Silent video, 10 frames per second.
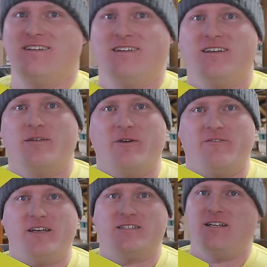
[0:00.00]
Get my
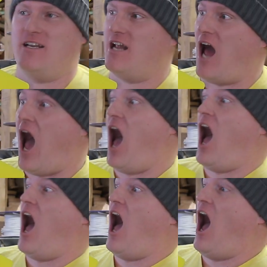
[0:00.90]
face in it.
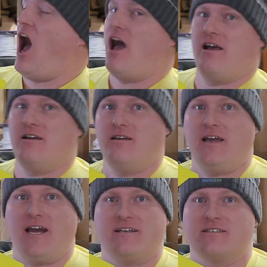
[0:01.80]

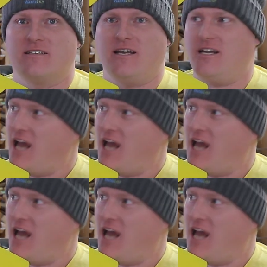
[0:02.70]
Act excited.